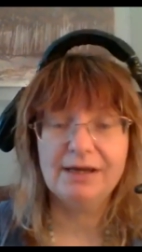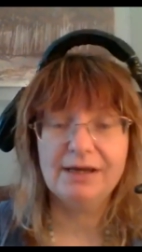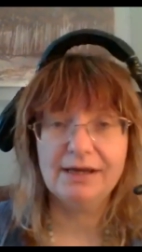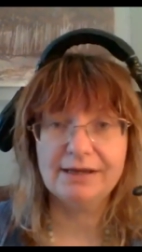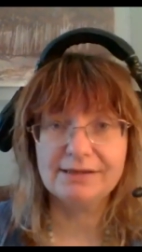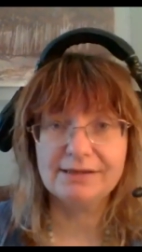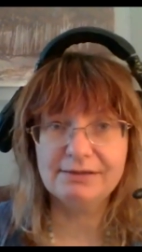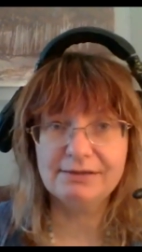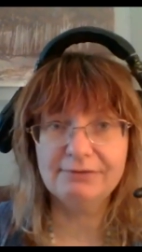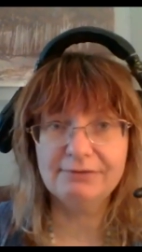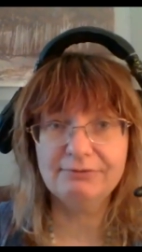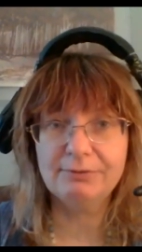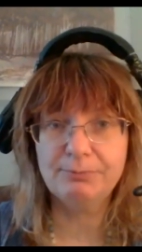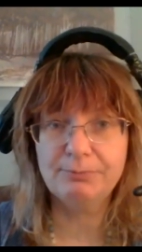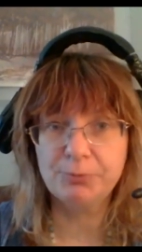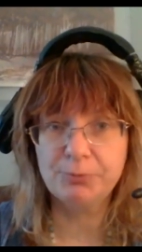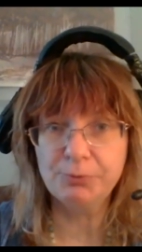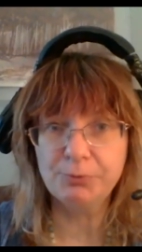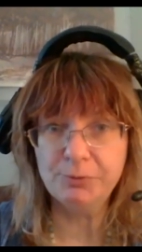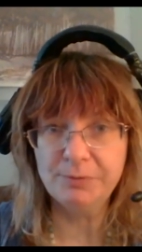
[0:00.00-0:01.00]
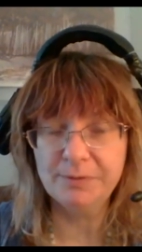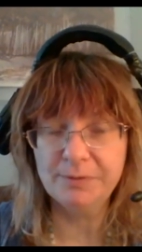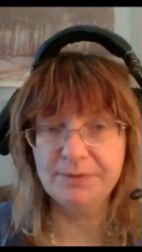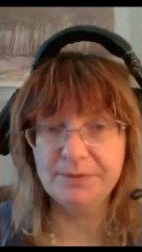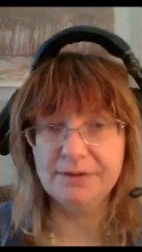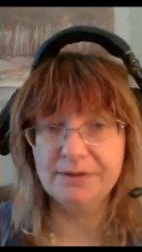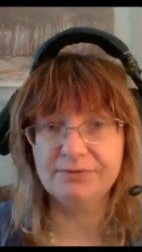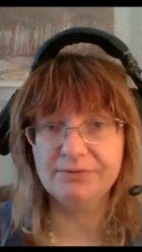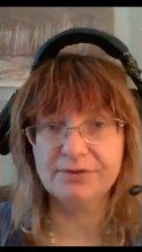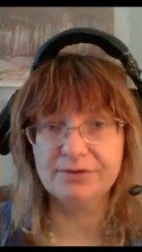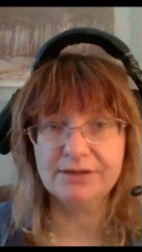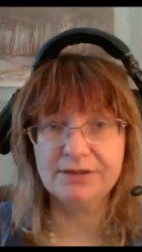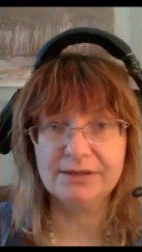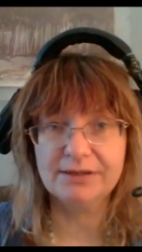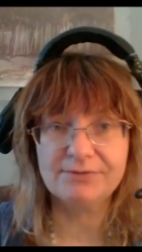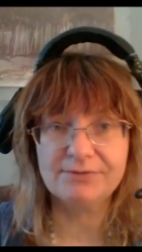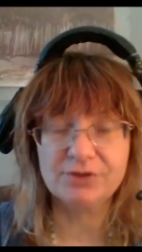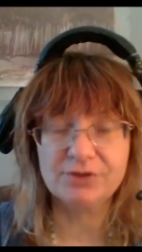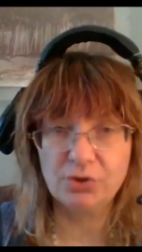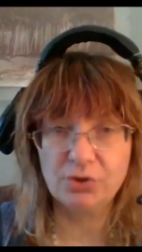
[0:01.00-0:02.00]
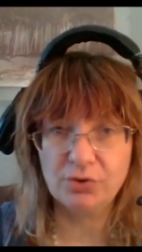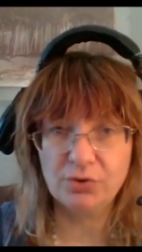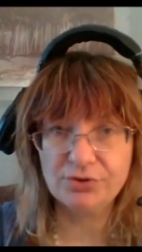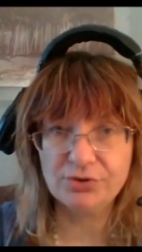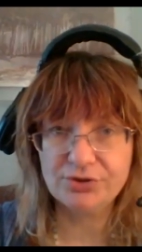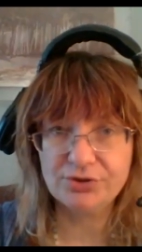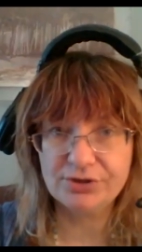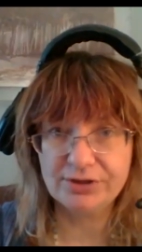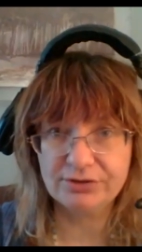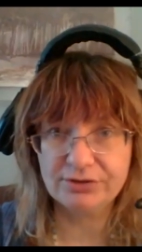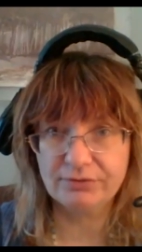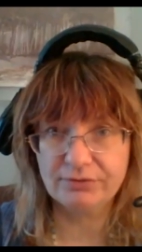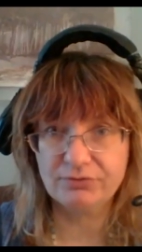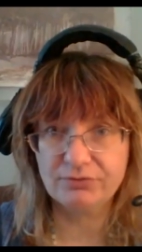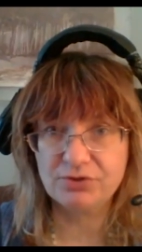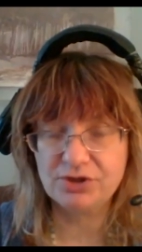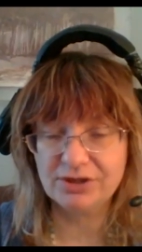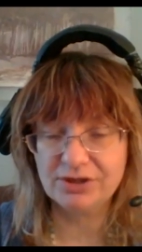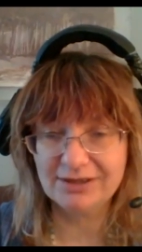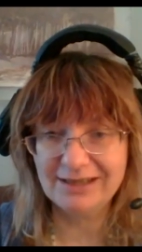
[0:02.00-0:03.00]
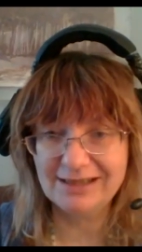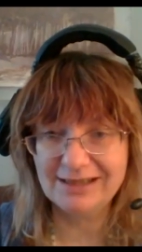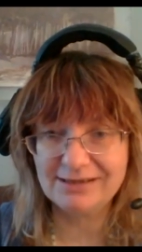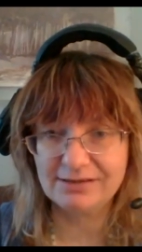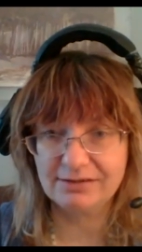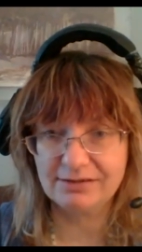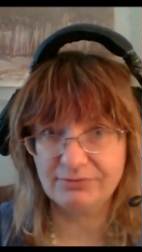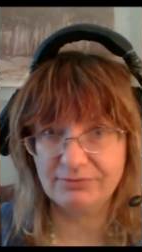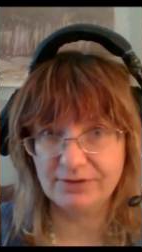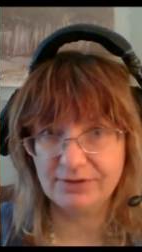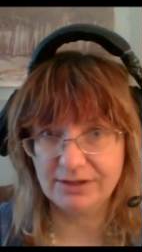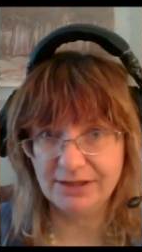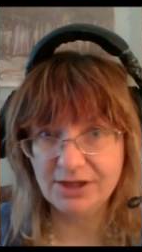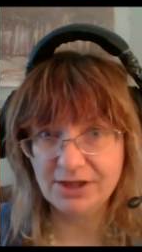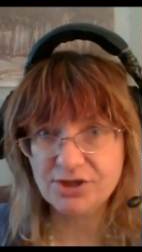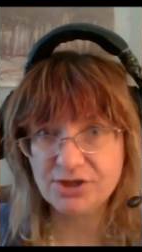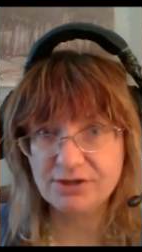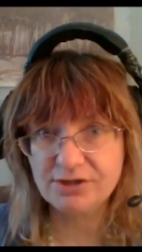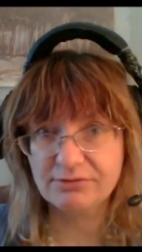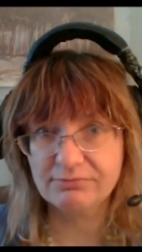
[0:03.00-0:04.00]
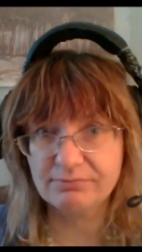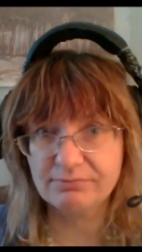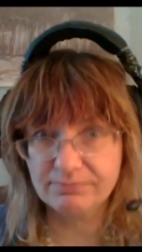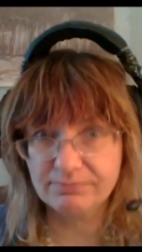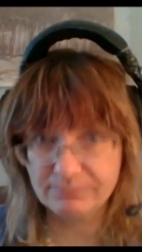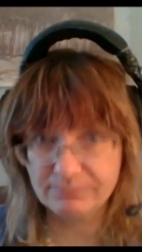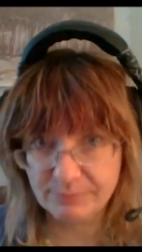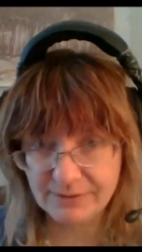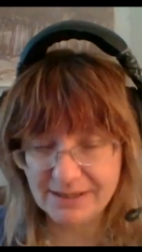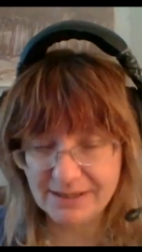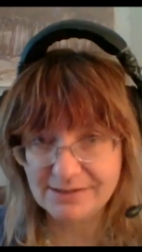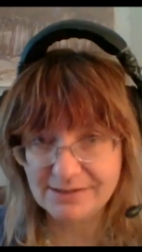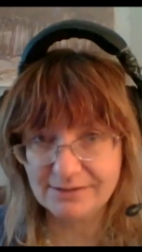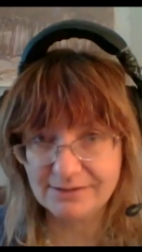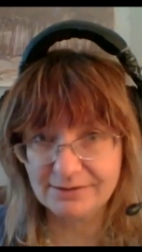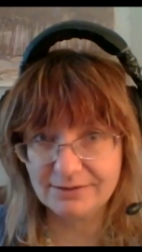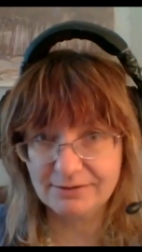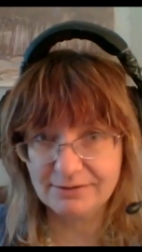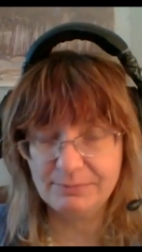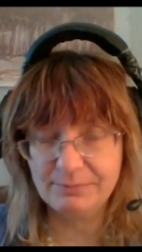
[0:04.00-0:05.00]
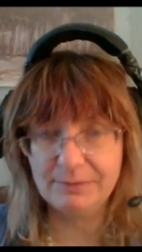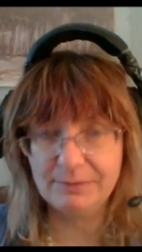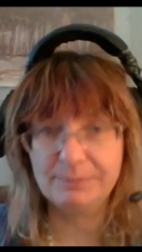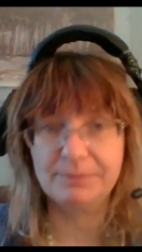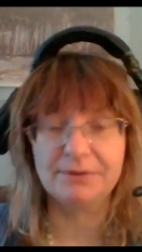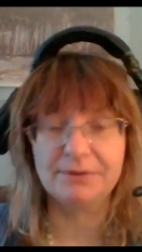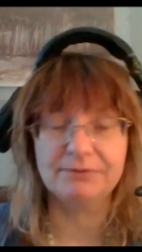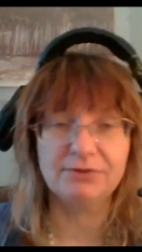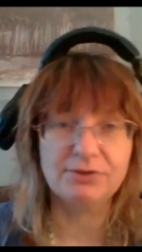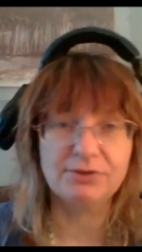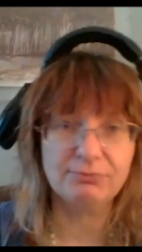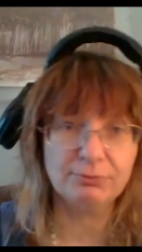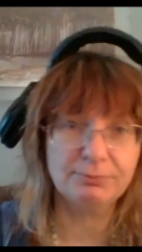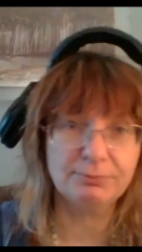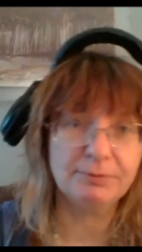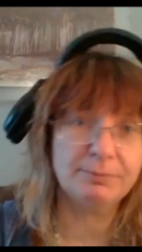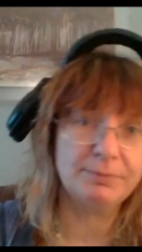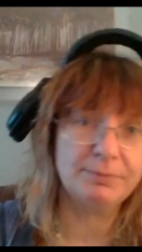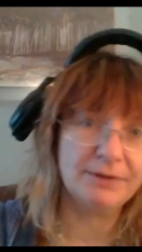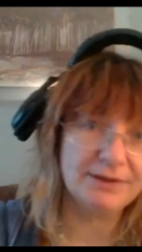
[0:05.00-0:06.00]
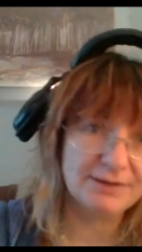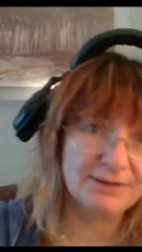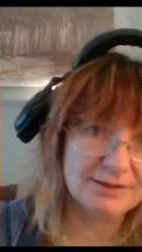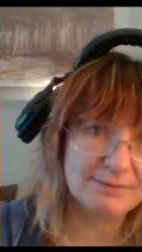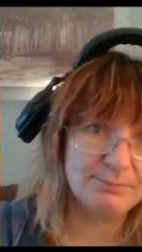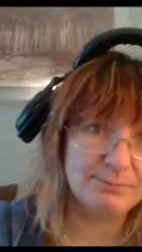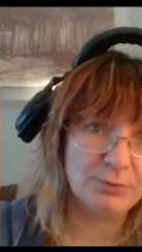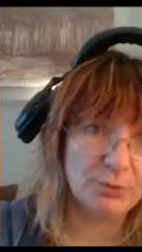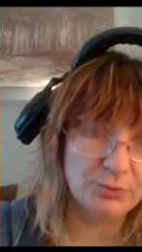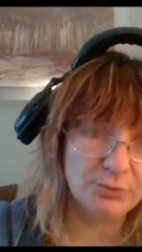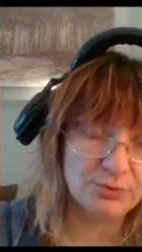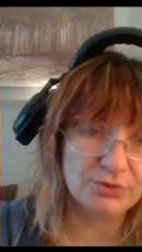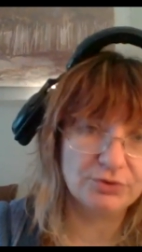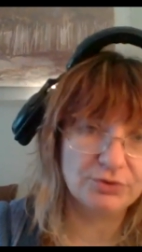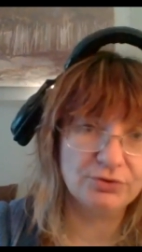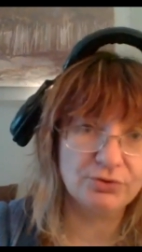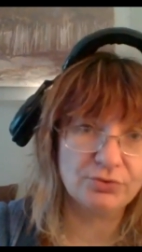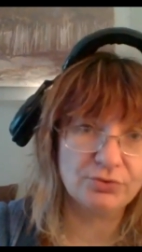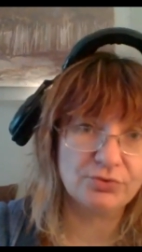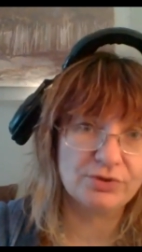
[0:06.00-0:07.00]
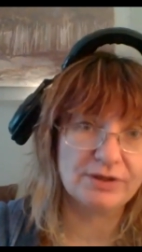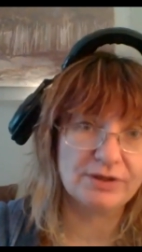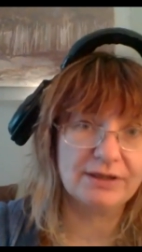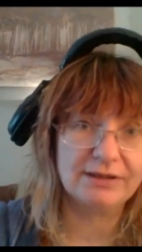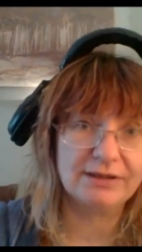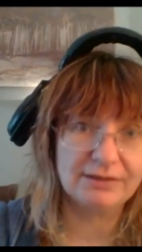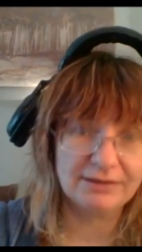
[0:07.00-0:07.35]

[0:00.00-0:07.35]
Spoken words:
And then we probably will have the whole set of genetic variation present in people, which would be predisposing to the